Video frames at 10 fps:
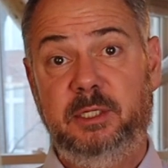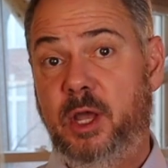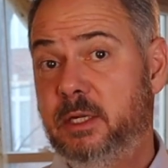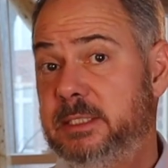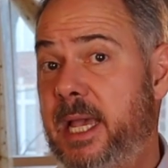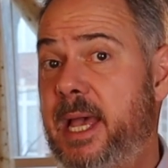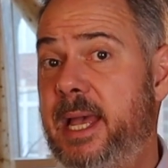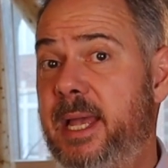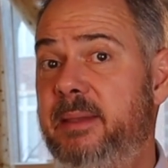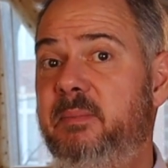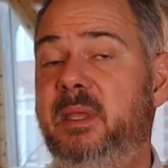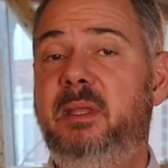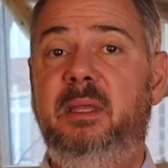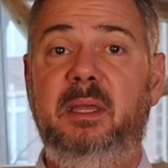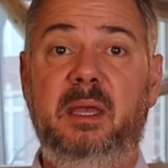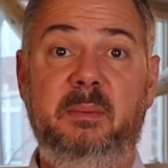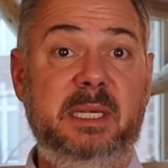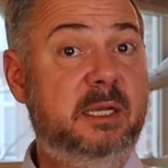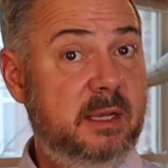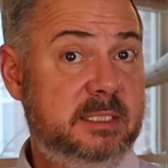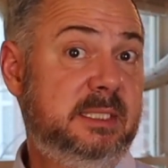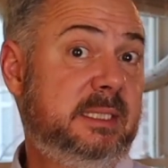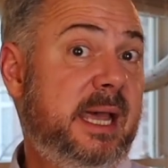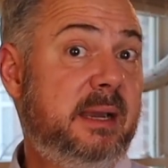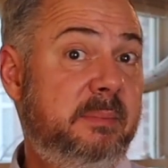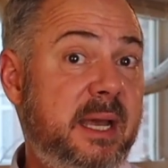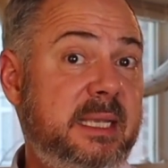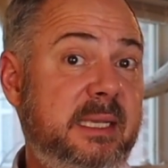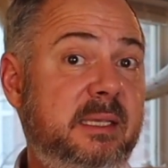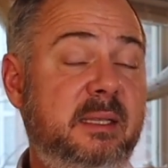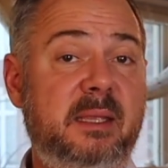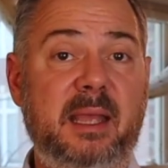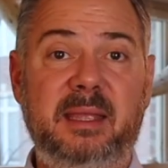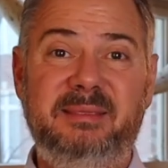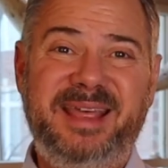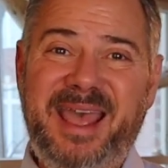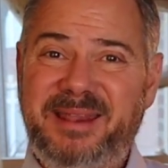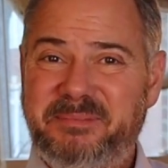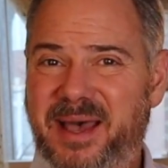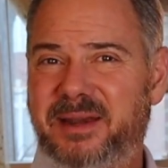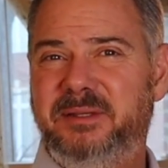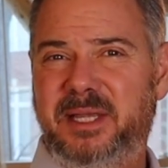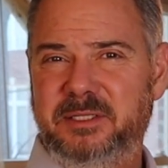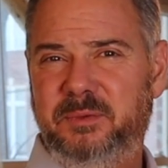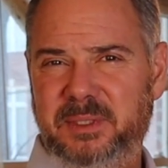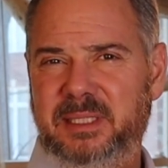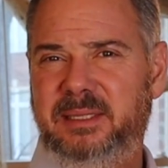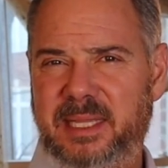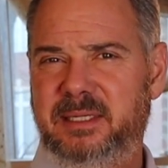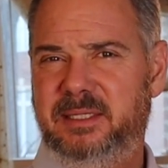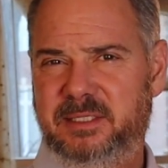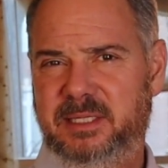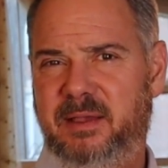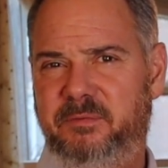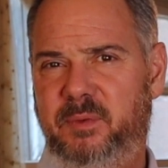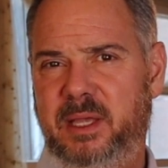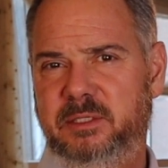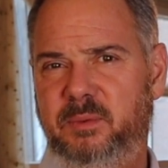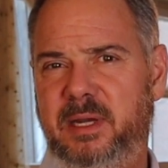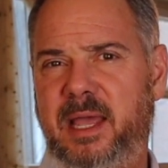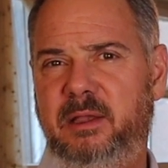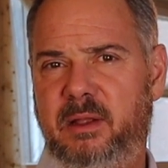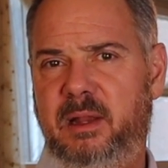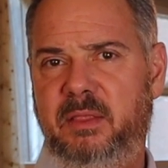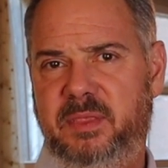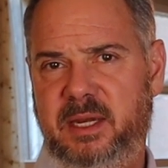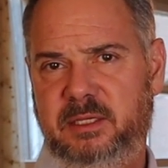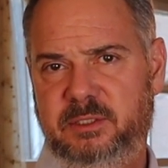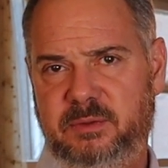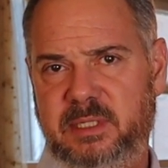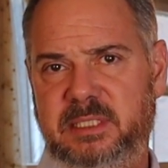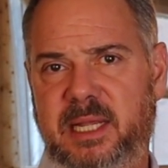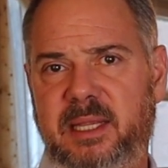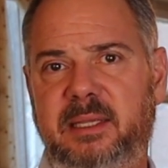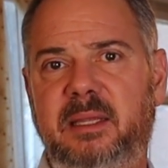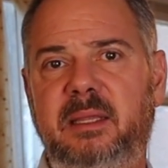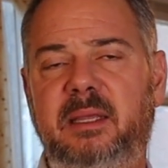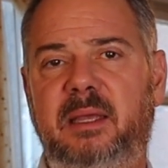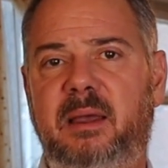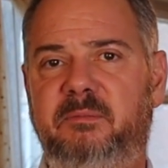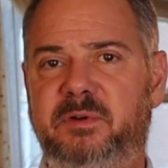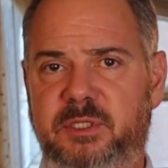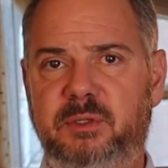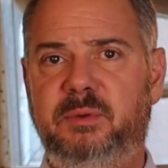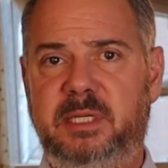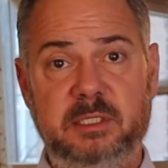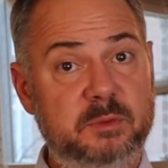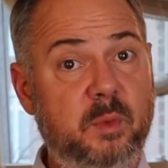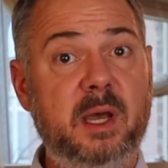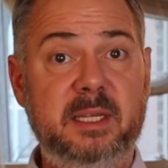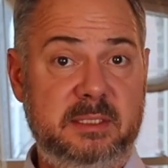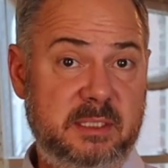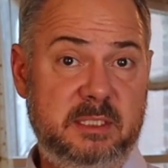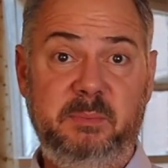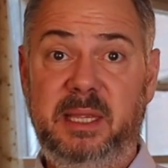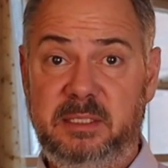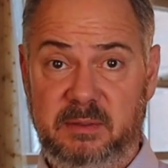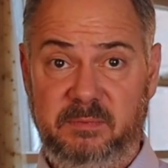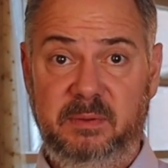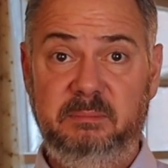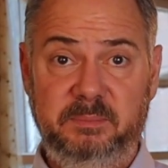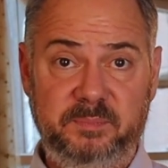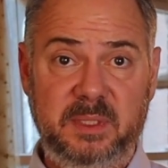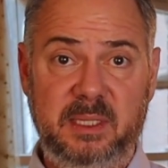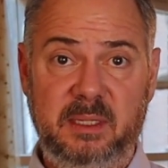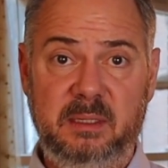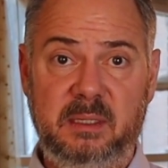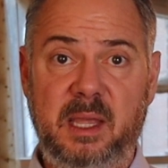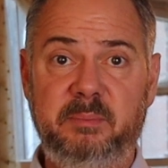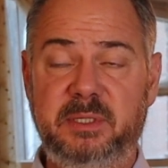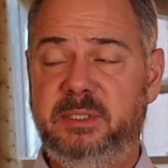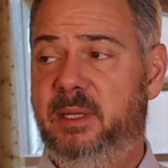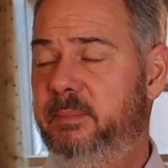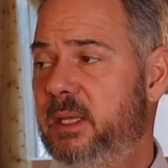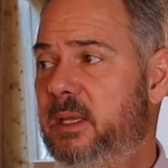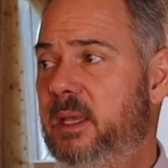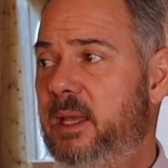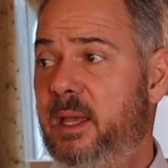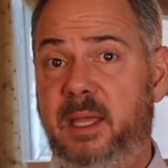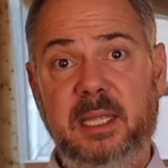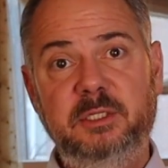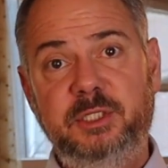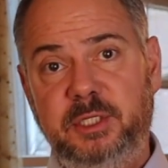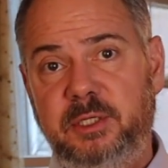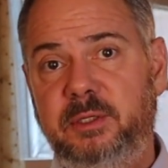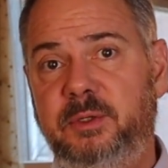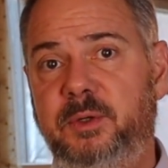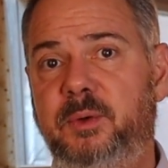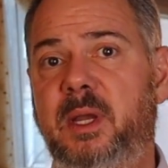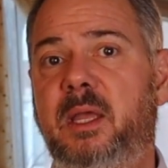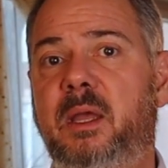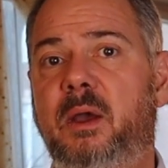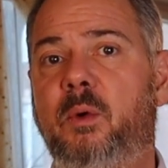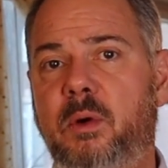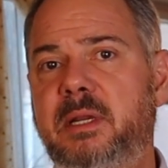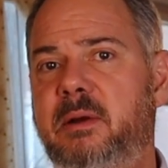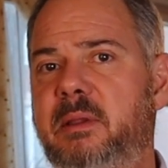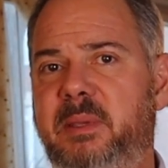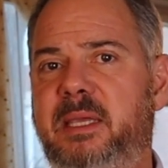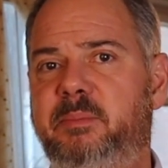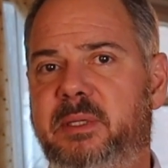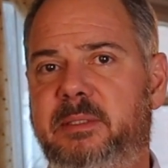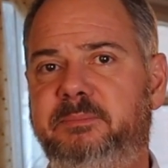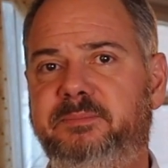long time, um, and it costs a lot of money. That model doesn't really lend itself well to what I call authentic storytelling uh, for two reasons. One, it's expensive and, and cumbersome. Uh, and two, ordinary people